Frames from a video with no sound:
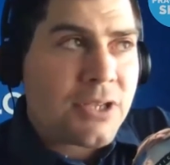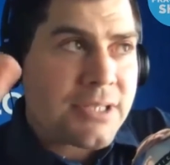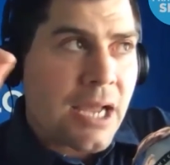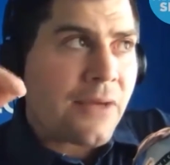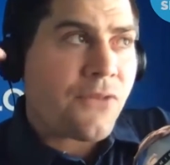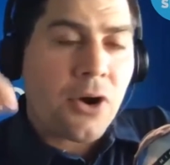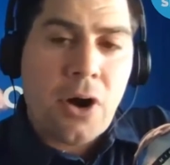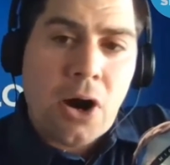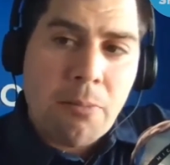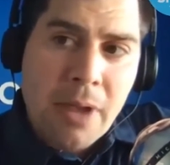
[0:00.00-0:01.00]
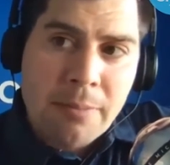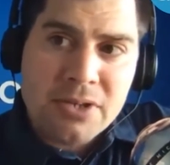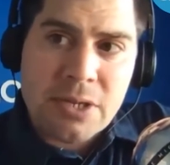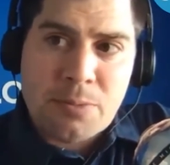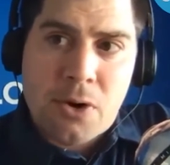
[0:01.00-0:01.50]
if you sign up for our
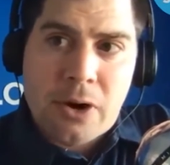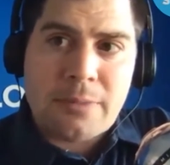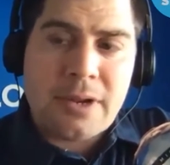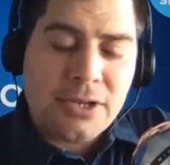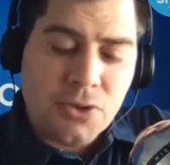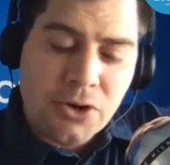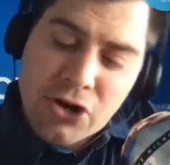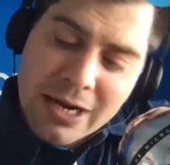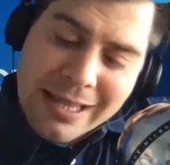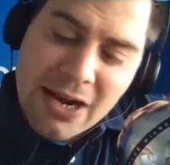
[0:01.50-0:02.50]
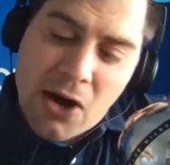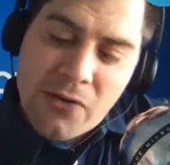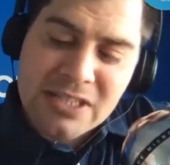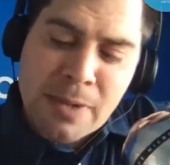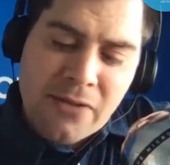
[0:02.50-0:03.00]
membership program today, Jordon, you're going to get
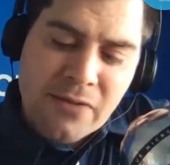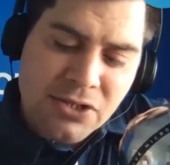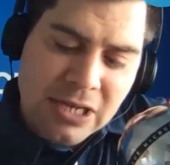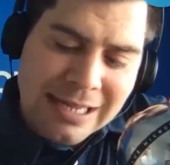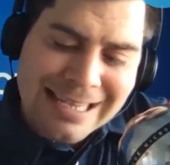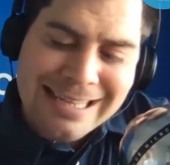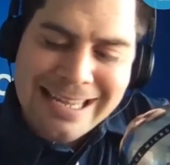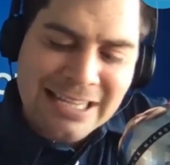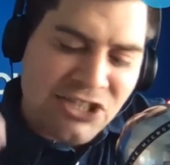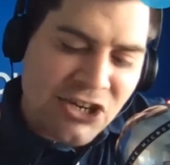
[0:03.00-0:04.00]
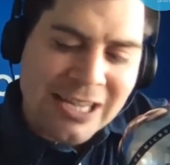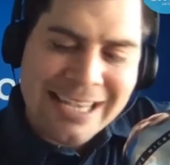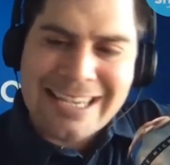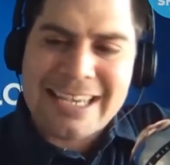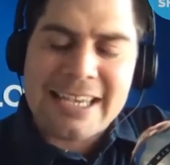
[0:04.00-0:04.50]
all these benefits. You're going to get cleanings. You're
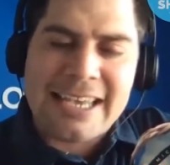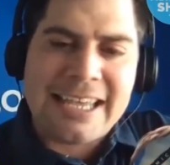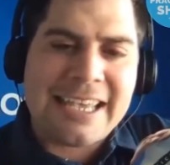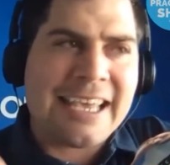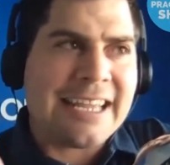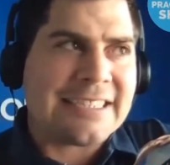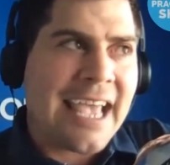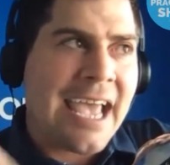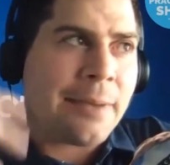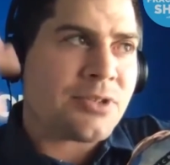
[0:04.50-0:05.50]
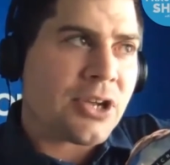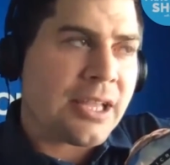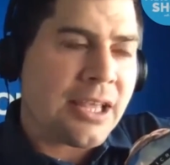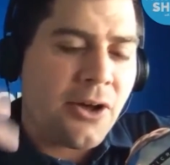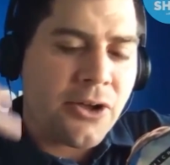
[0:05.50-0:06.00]
going to get, get, get exams.
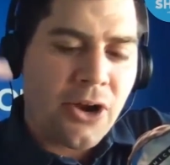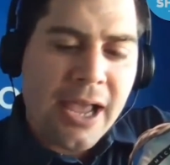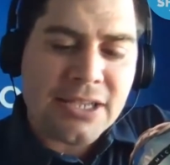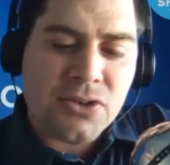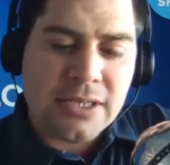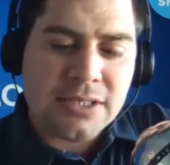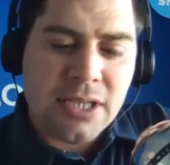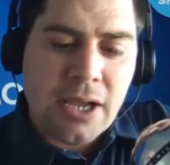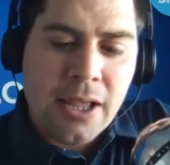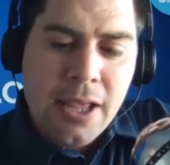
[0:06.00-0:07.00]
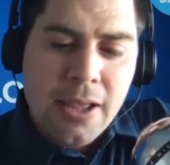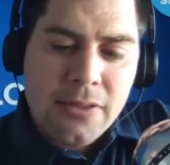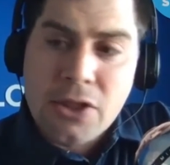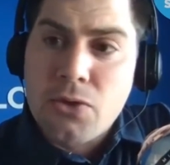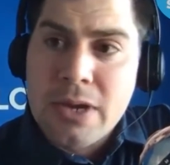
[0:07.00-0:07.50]
You're going to get all your X-rays done
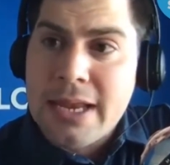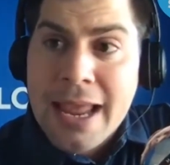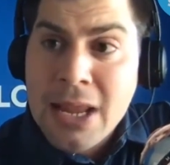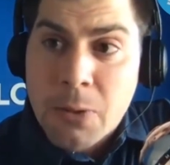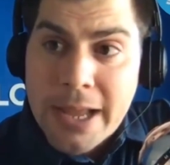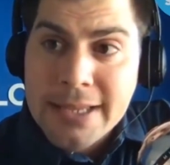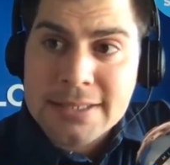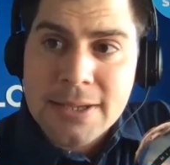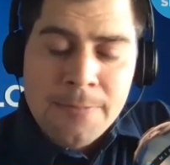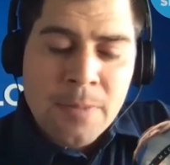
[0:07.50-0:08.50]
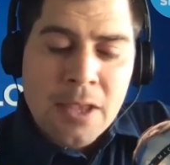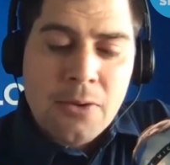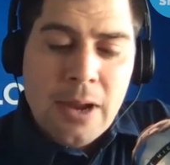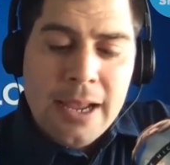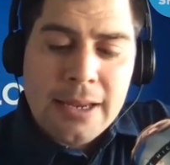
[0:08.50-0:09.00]
that you need anyways,
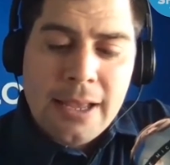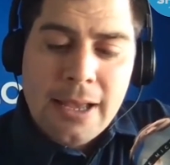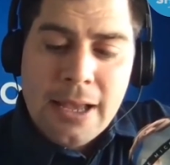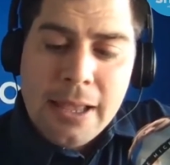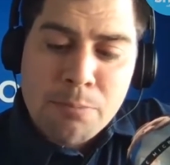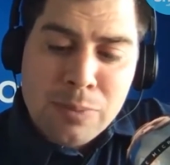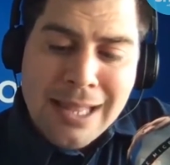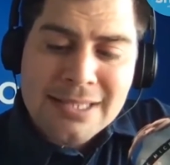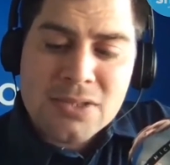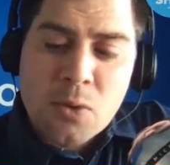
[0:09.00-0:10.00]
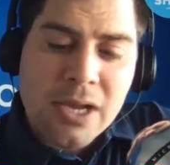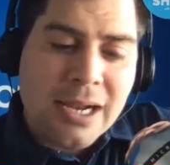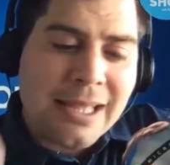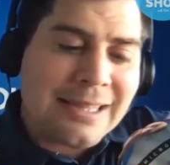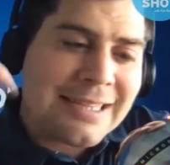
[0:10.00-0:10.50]
right? Uh, Plus, we're
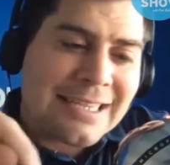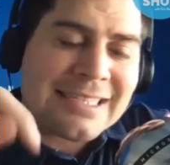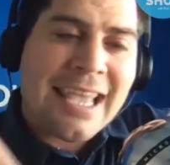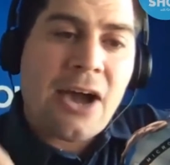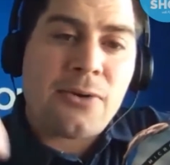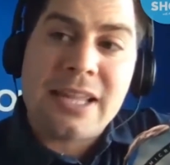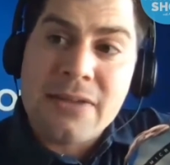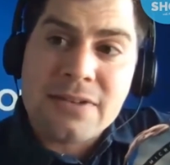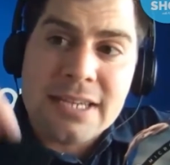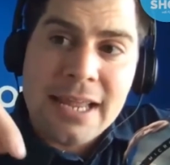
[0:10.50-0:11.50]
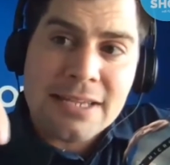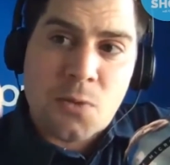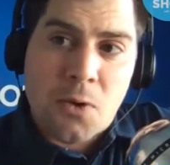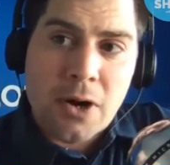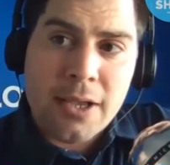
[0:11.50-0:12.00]
going to discount even
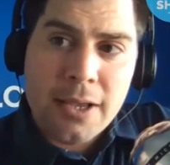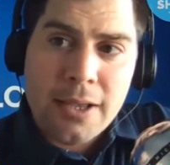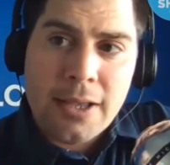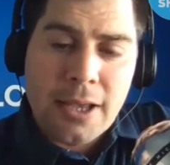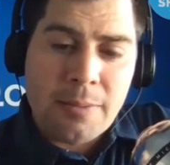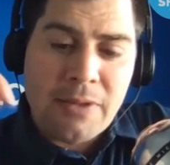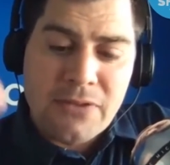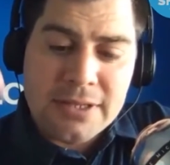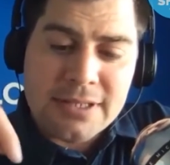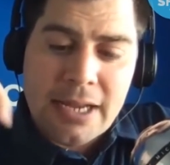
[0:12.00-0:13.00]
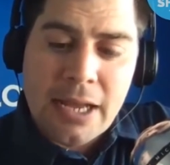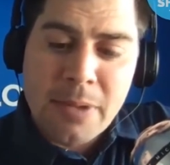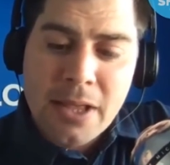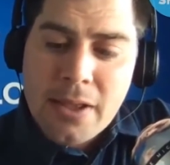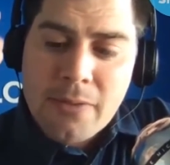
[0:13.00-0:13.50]
today's work um, if you
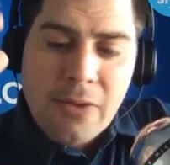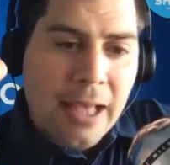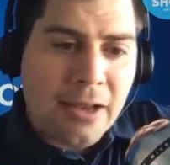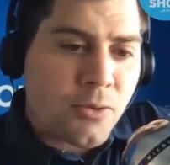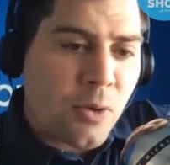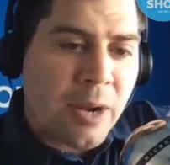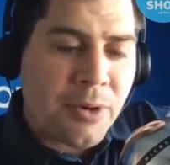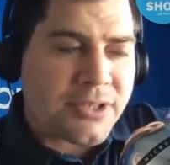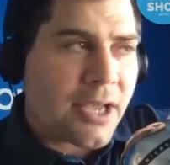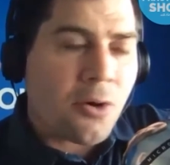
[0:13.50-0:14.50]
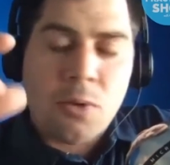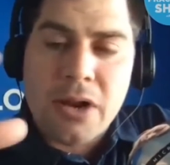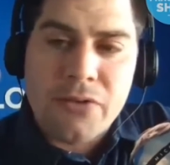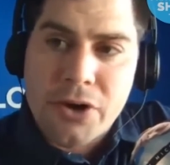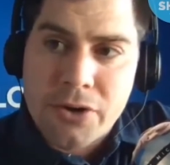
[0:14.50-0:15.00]
sign up at 20% or
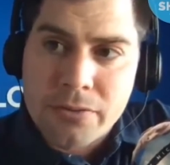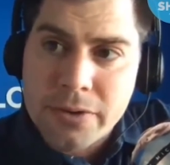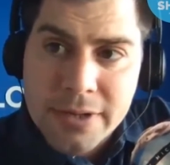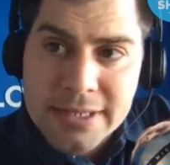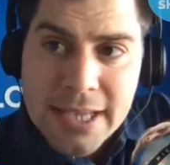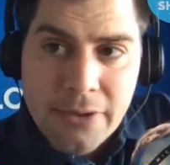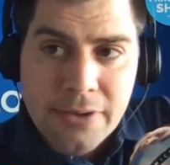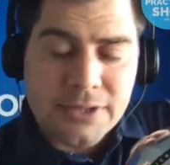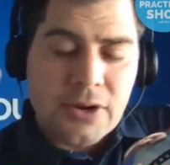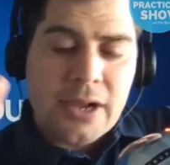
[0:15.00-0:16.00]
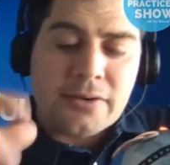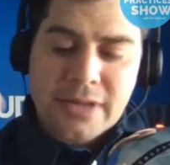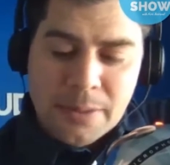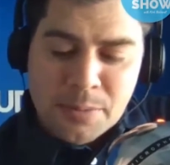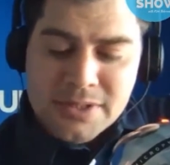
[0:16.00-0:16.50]
whatever your discount is,
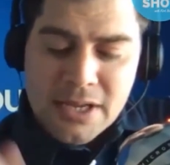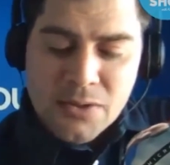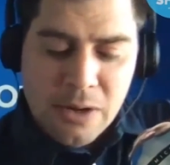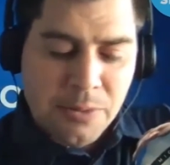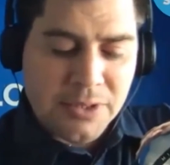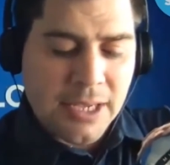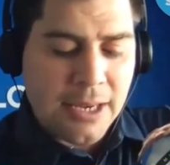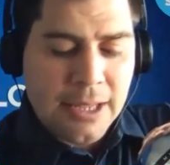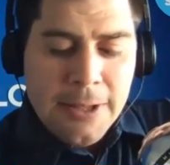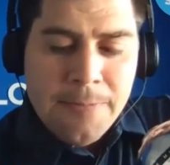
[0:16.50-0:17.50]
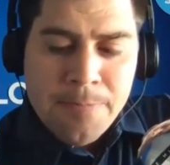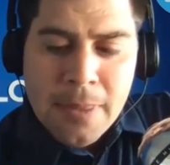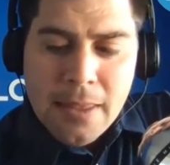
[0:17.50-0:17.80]
right? 10%, 20%.